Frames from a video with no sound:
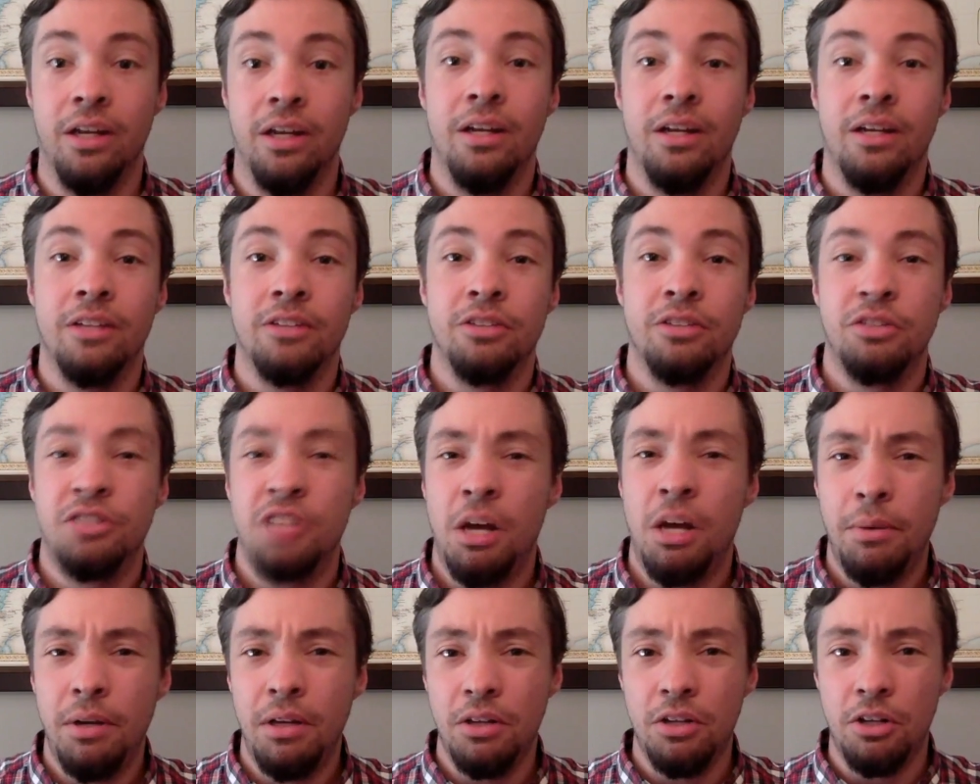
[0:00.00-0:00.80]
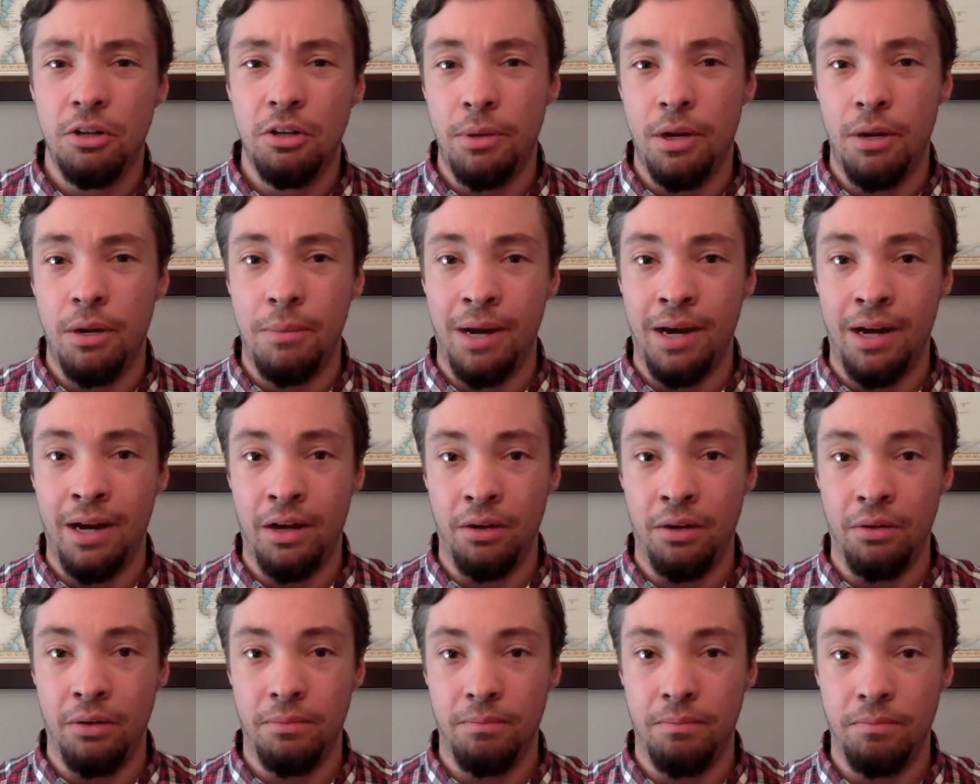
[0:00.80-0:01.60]
So tell me a little bit
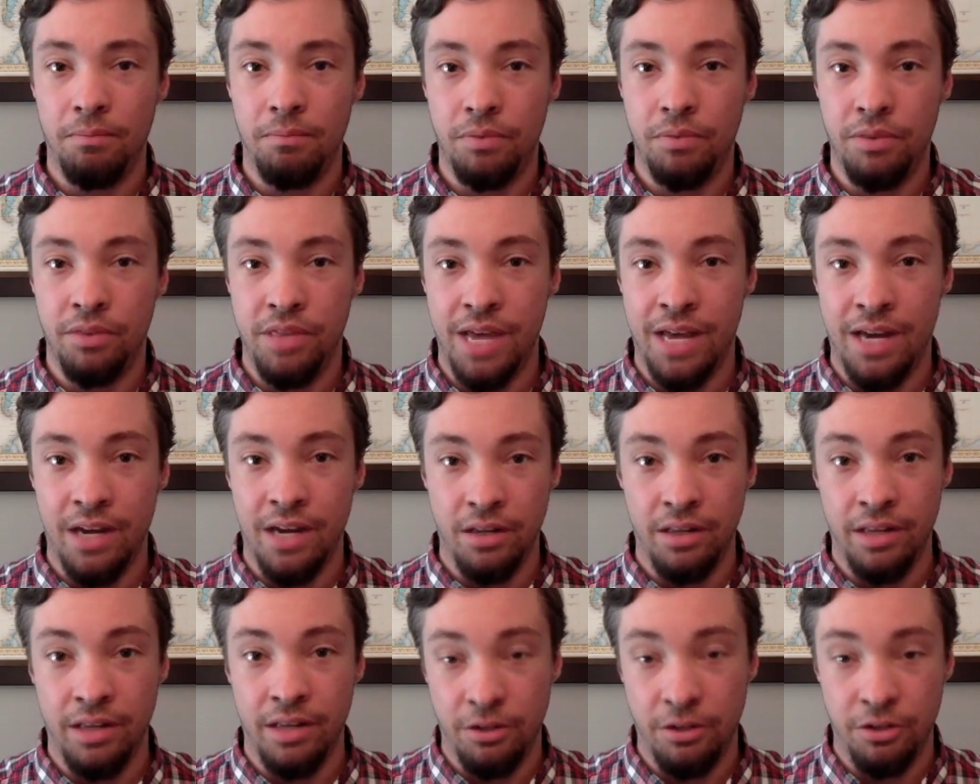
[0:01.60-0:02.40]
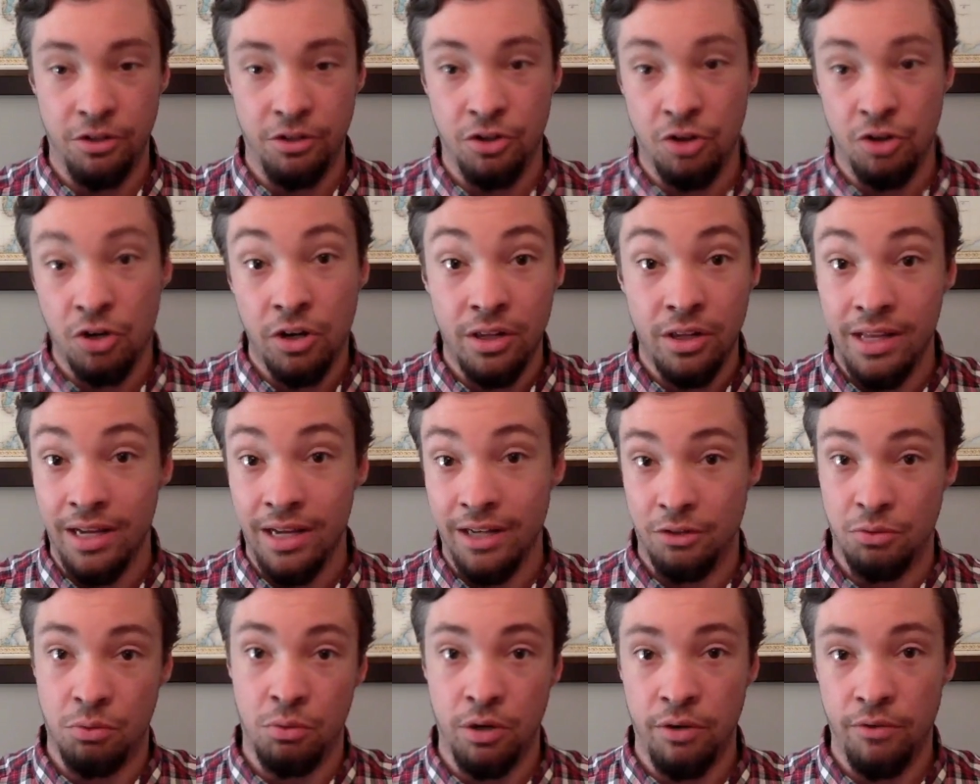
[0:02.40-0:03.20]
about that during that
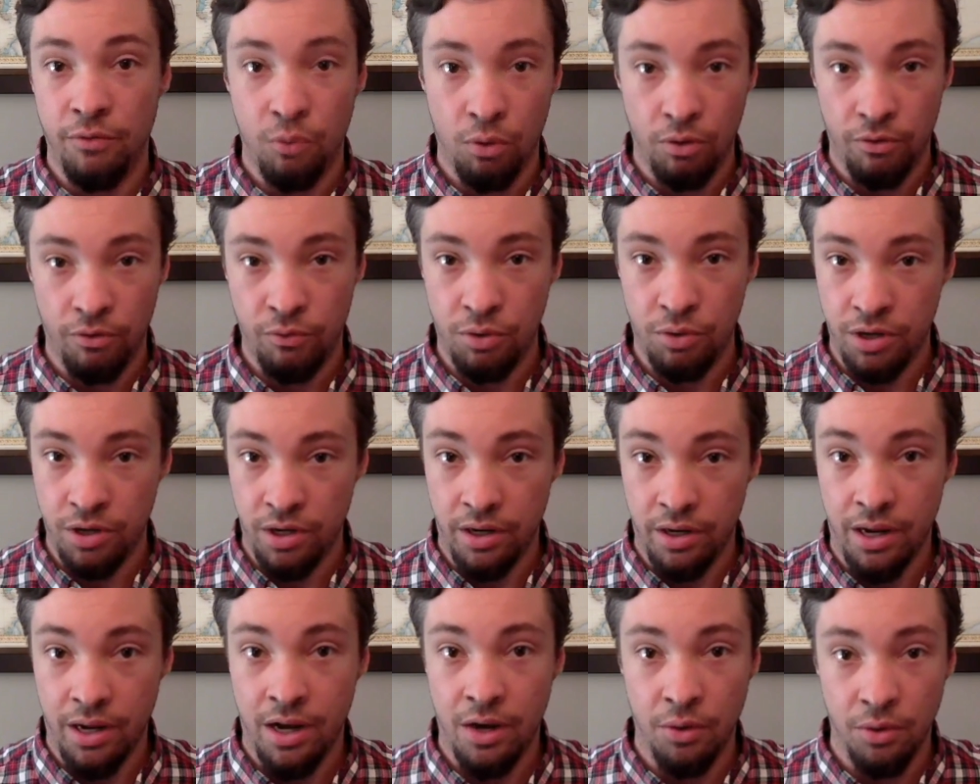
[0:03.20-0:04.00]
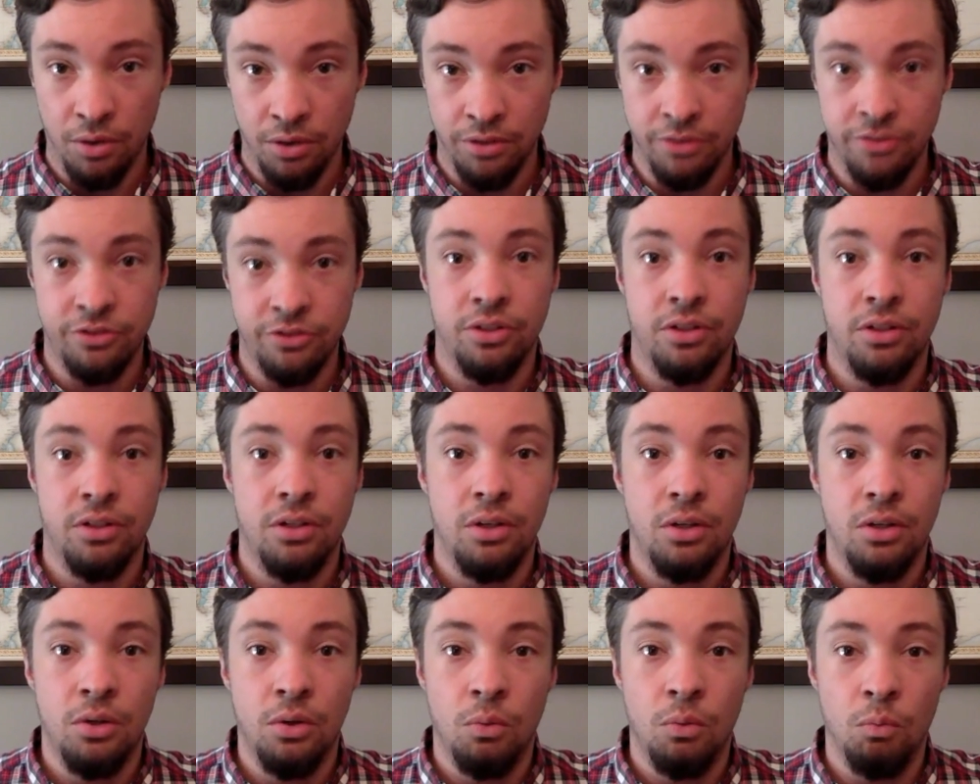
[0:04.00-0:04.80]
24 48 hours,
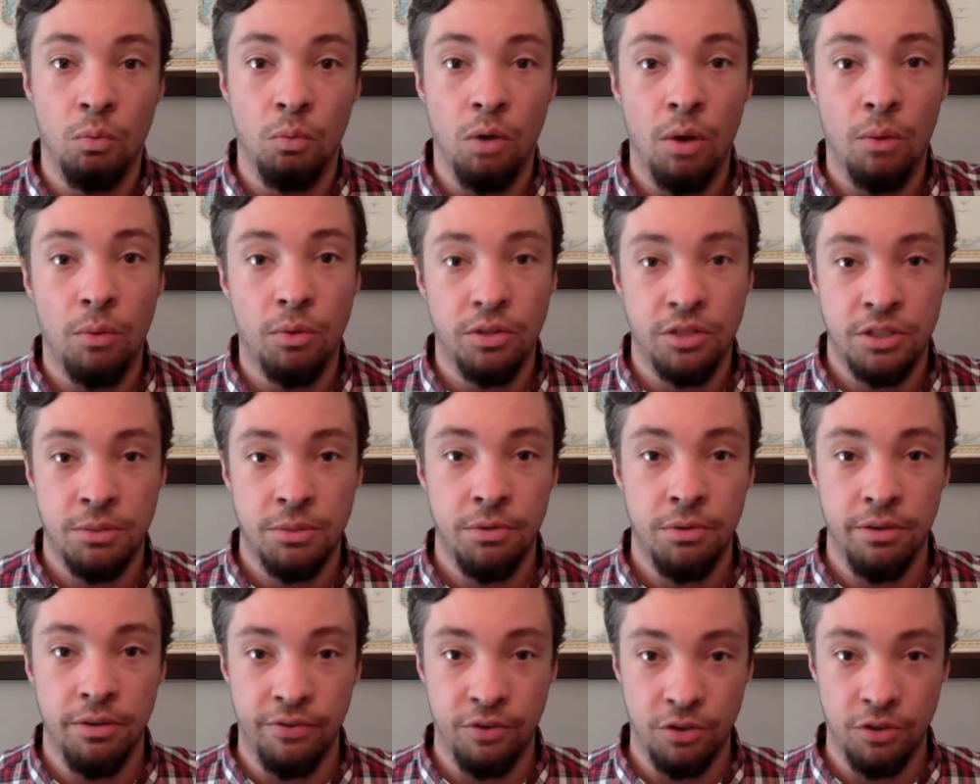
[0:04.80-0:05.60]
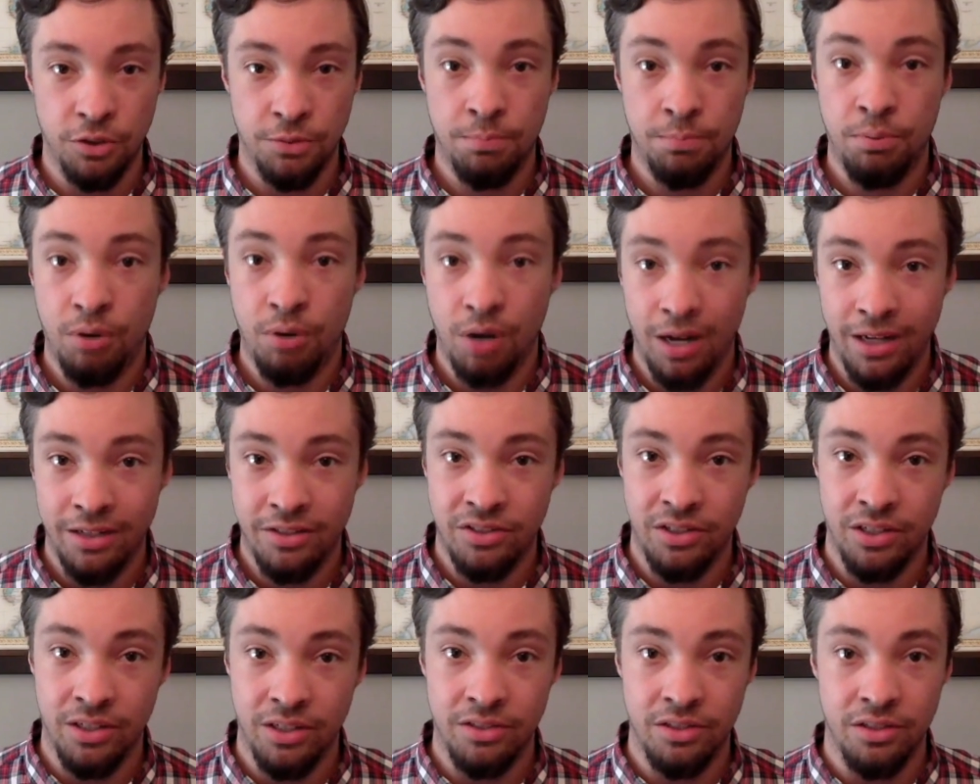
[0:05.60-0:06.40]
what were some of the first
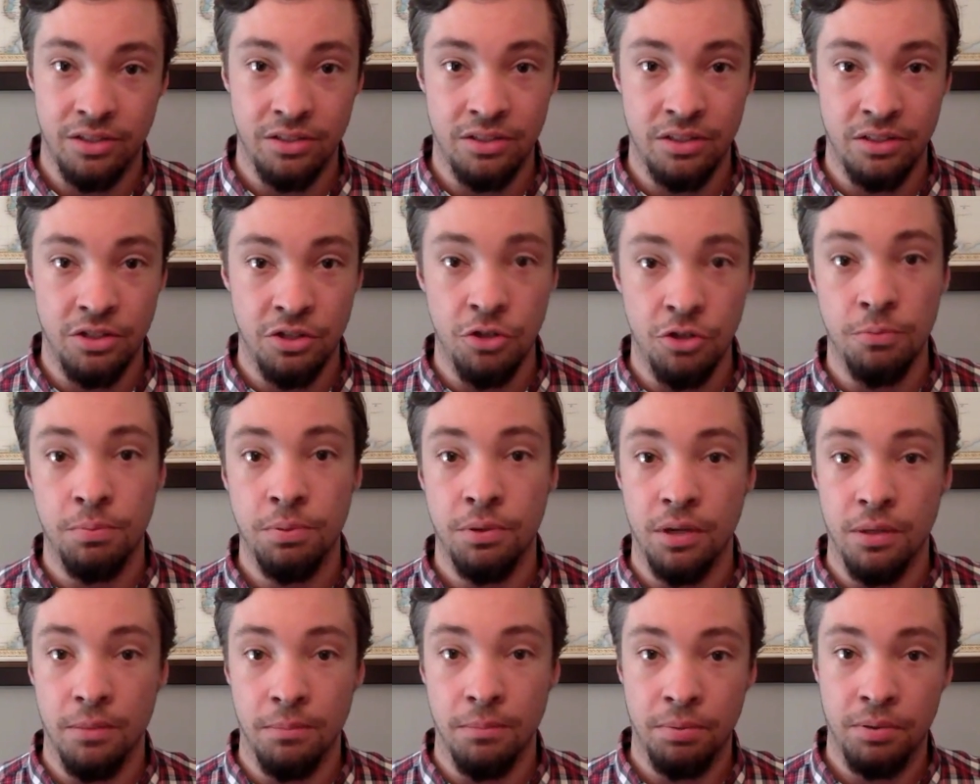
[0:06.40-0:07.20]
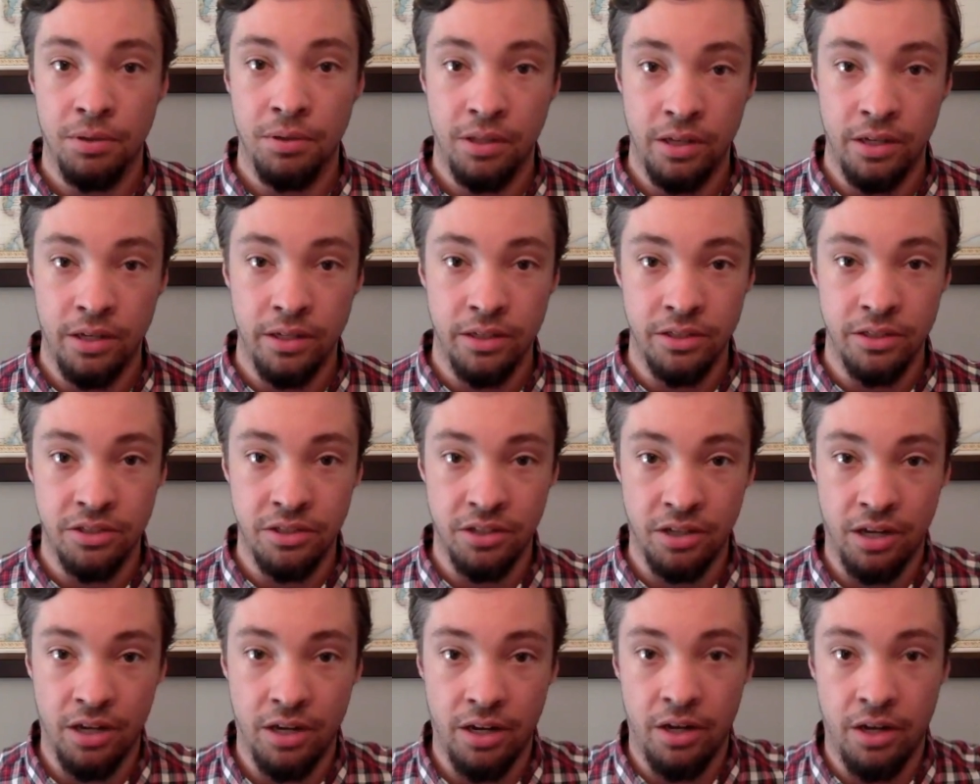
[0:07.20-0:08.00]
processes that you put in place to
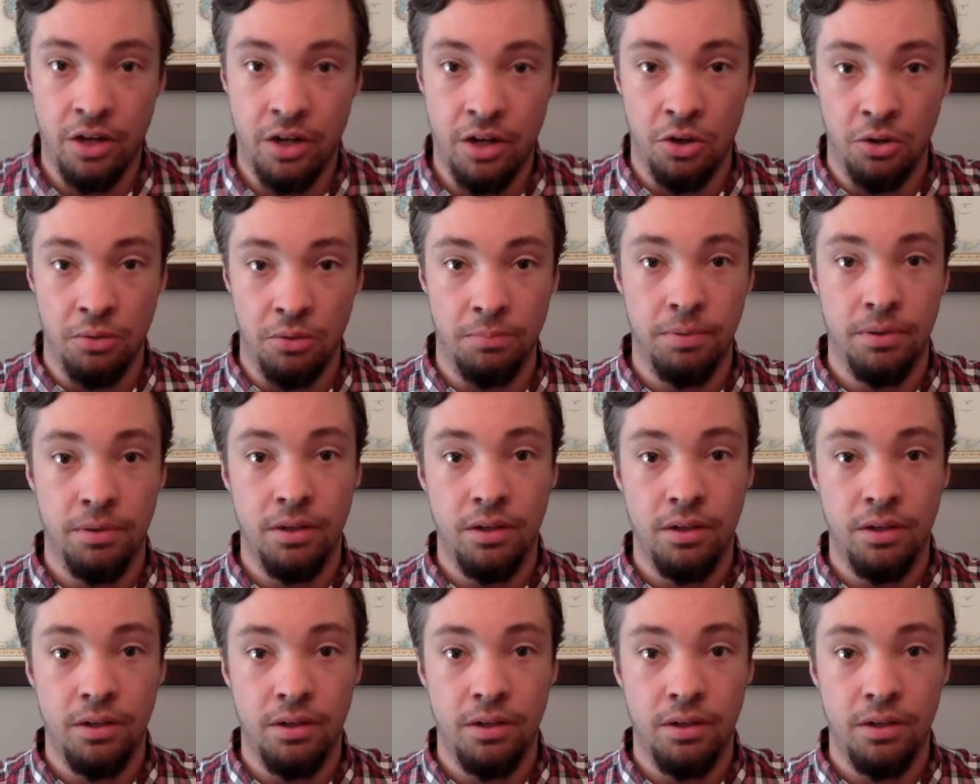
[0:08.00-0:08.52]
kind of help